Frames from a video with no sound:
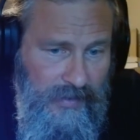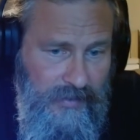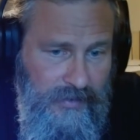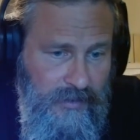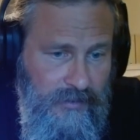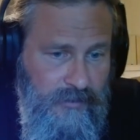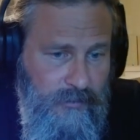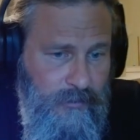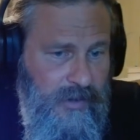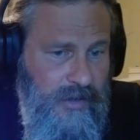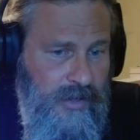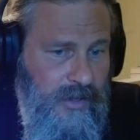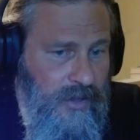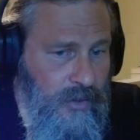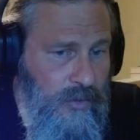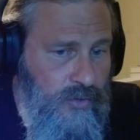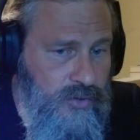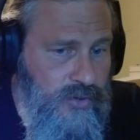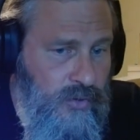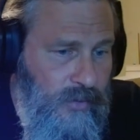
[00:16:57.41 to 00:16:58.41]
And there's been a
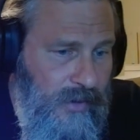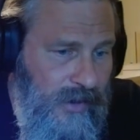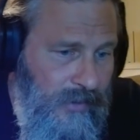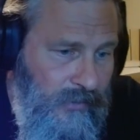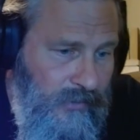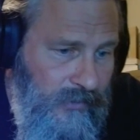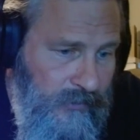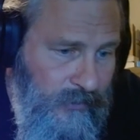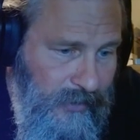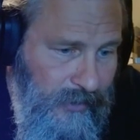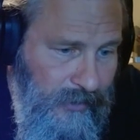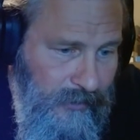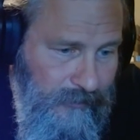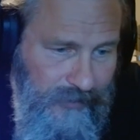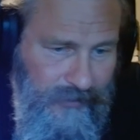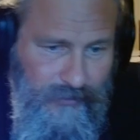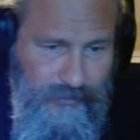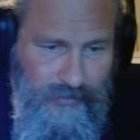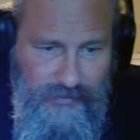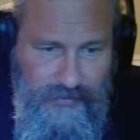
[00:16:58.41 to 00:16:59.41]
huge groundswell
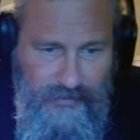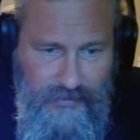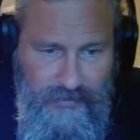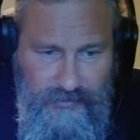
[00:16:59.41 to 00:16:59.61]
of interest